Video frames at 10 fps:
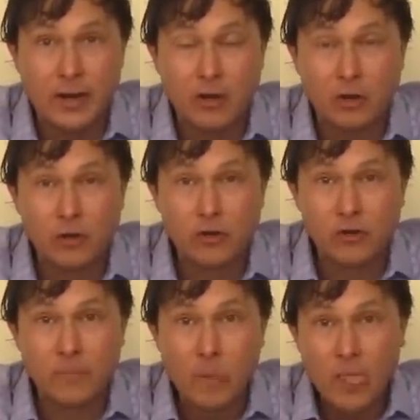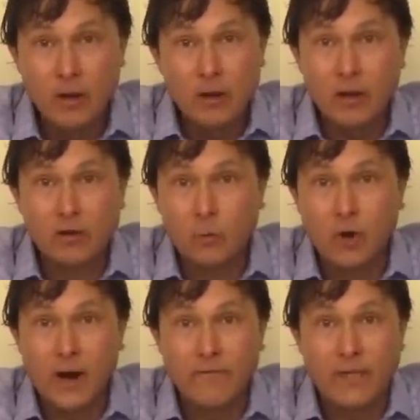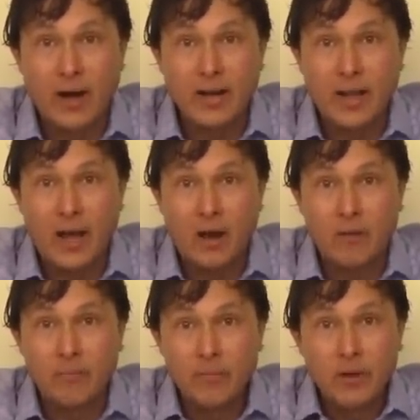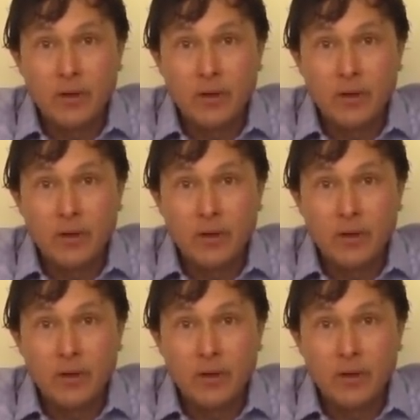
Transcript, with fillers: conclusion uh, to what I'm finding out.